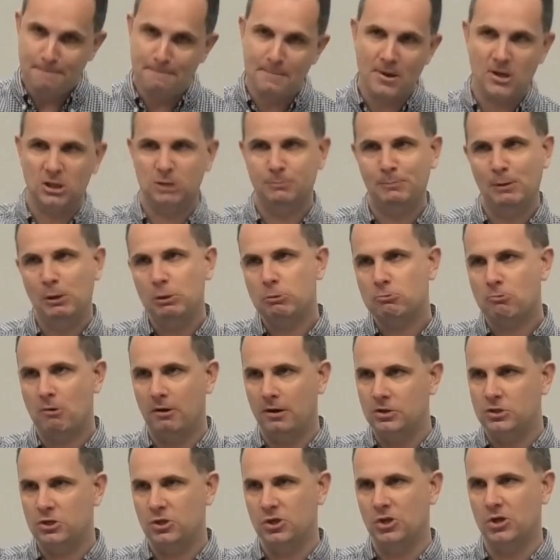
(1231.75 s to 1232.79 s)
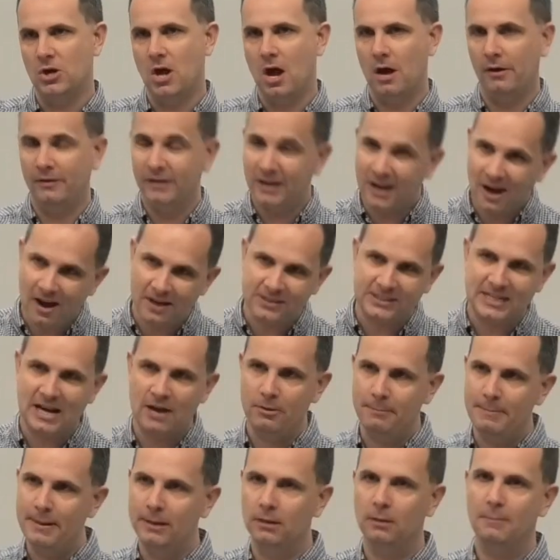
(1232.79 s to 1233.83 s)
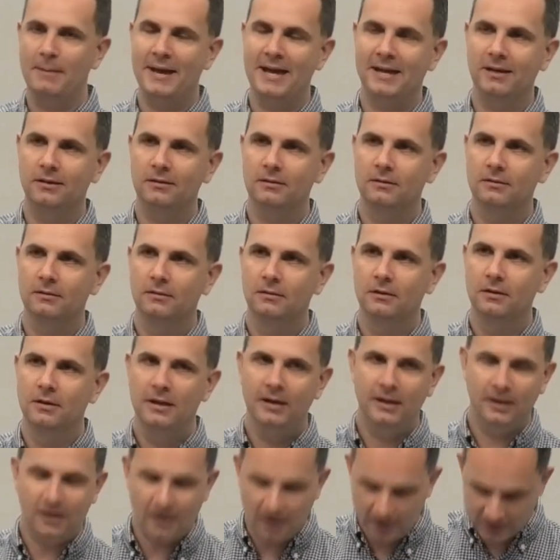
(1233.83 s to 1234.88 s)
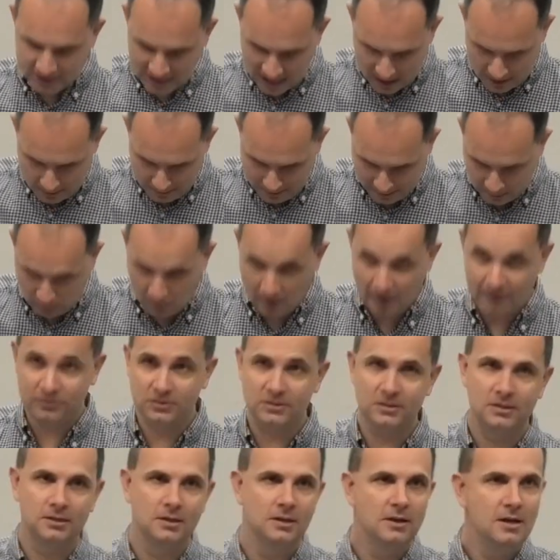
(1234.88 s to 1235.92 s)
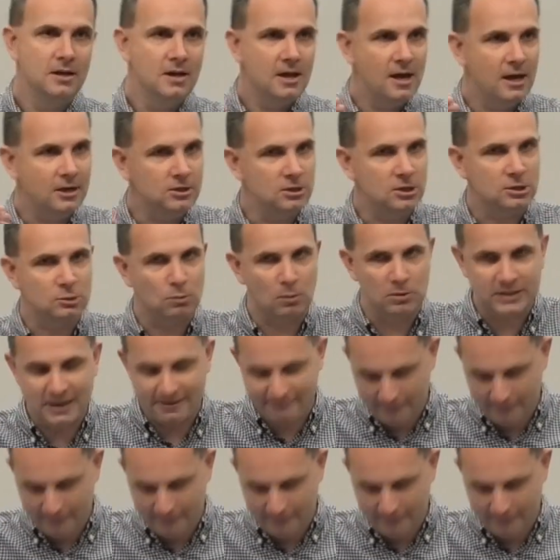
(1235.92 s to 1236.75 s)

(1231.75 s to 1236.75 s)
must be thrown into the Nile. He cuts out the middleman, he cuts out the midwives, and just wants